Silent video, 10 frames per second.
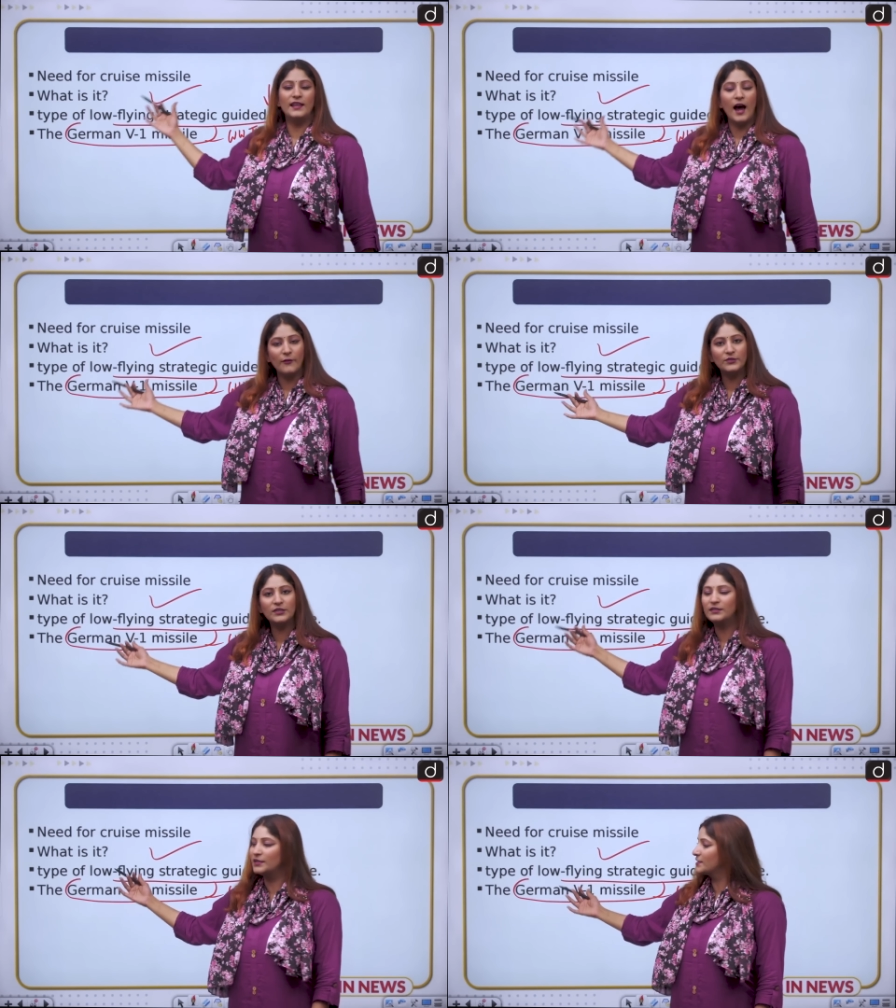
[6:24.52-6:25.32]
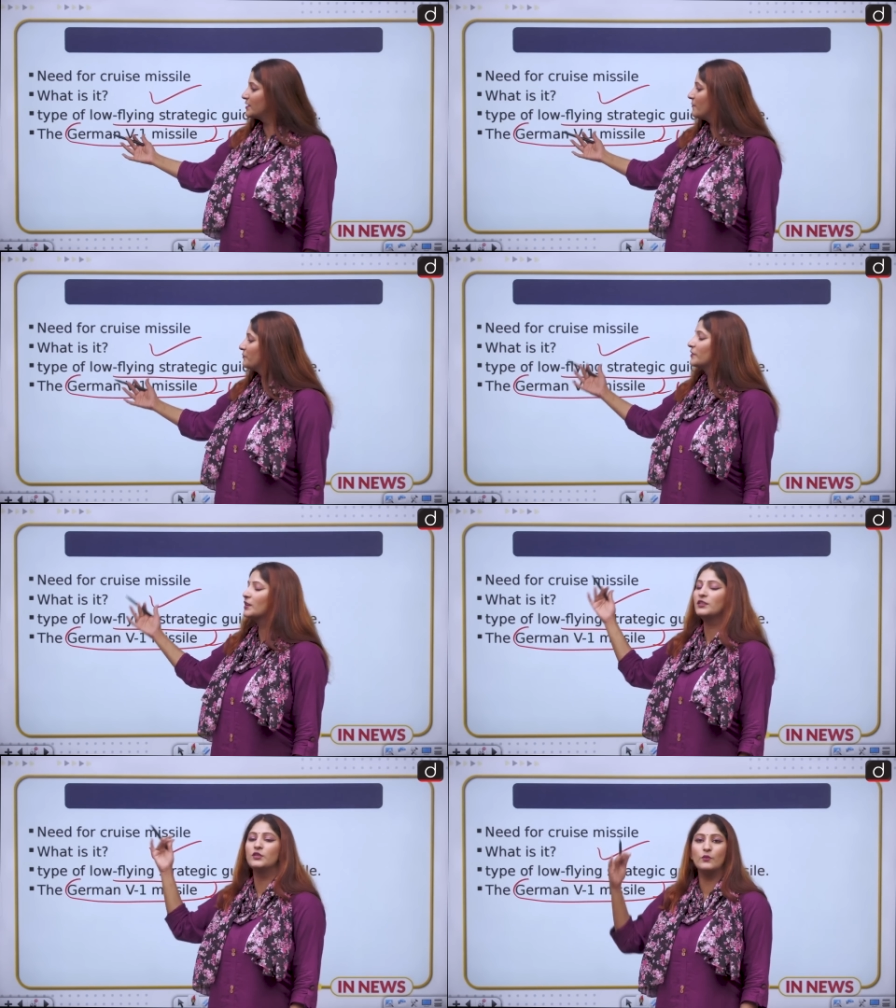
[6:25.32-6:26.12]
After this,
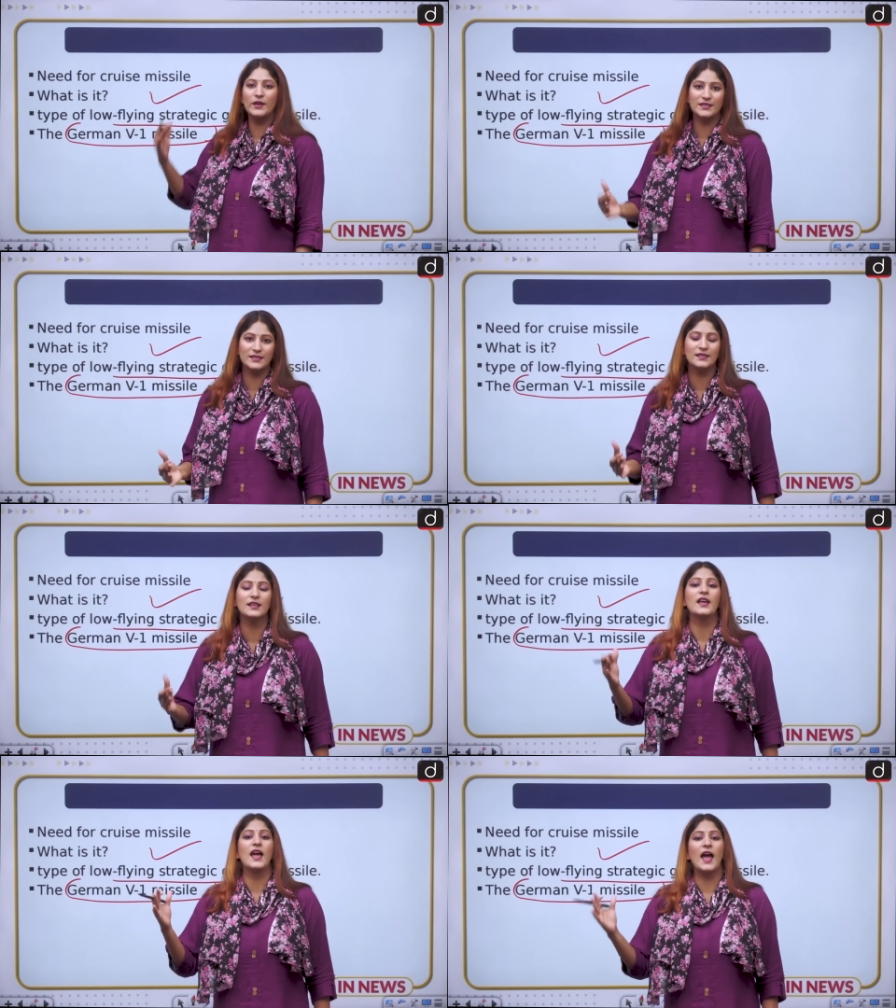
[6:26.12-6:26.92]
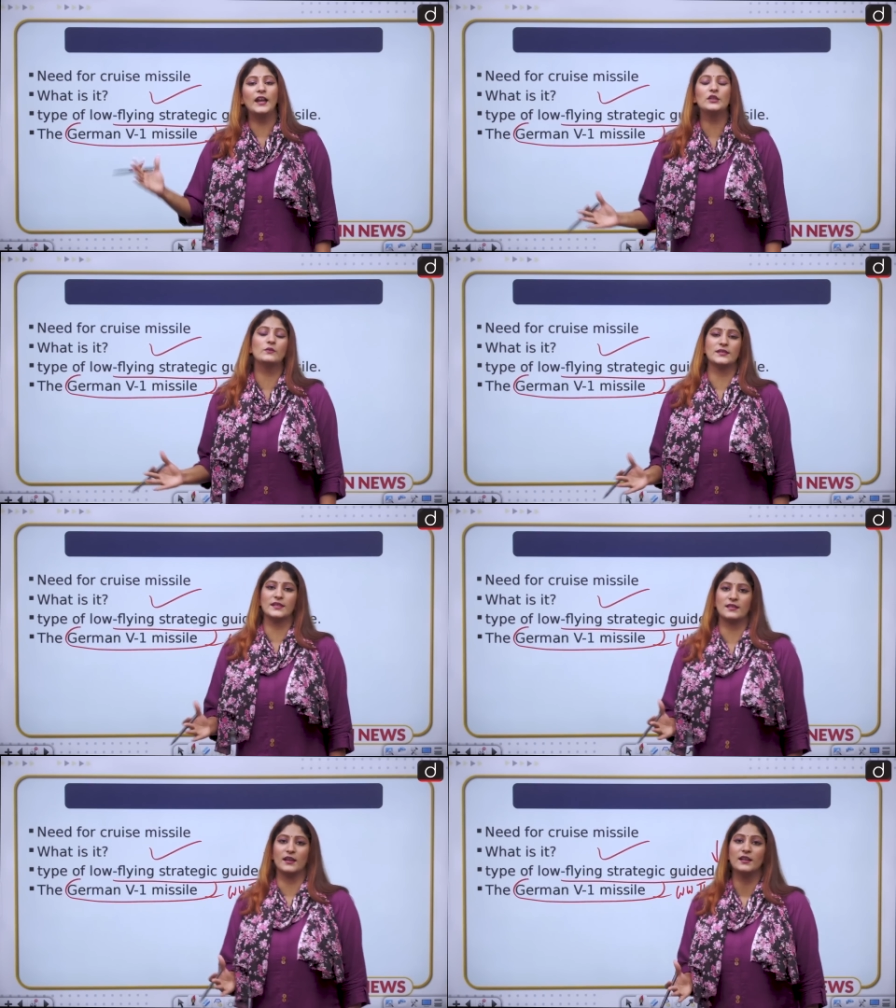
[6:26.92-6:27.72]
US and
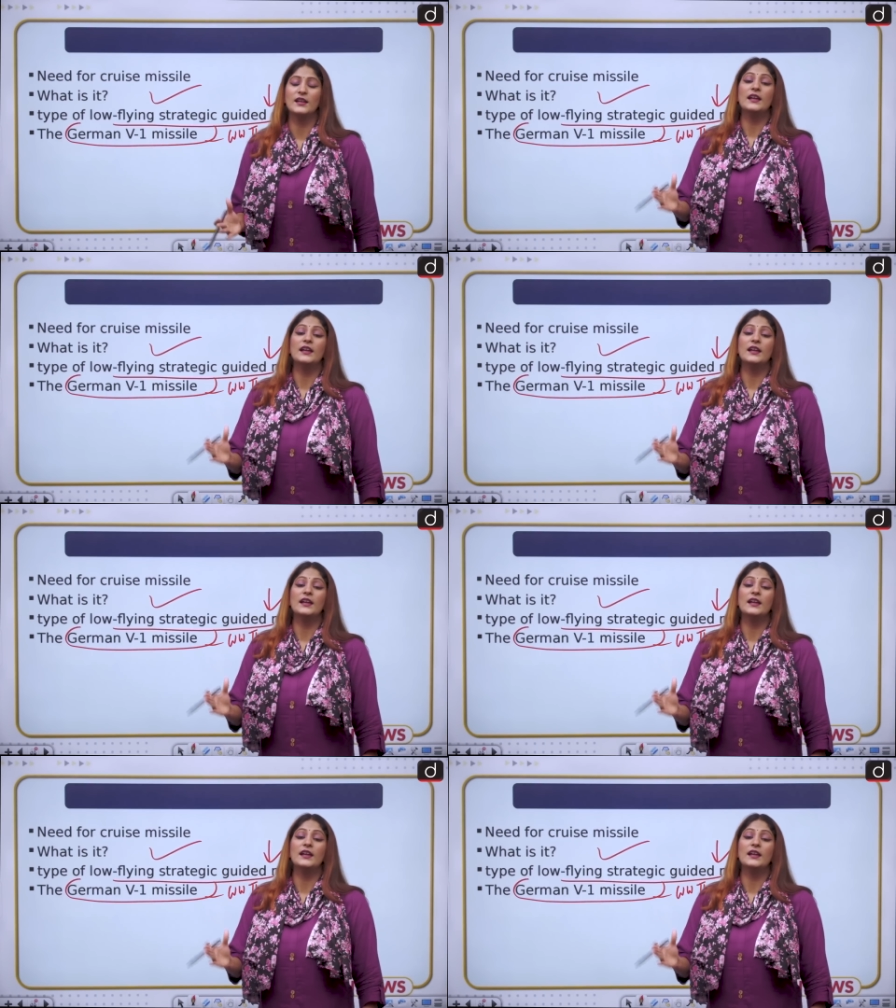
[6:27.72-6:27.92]
USSR,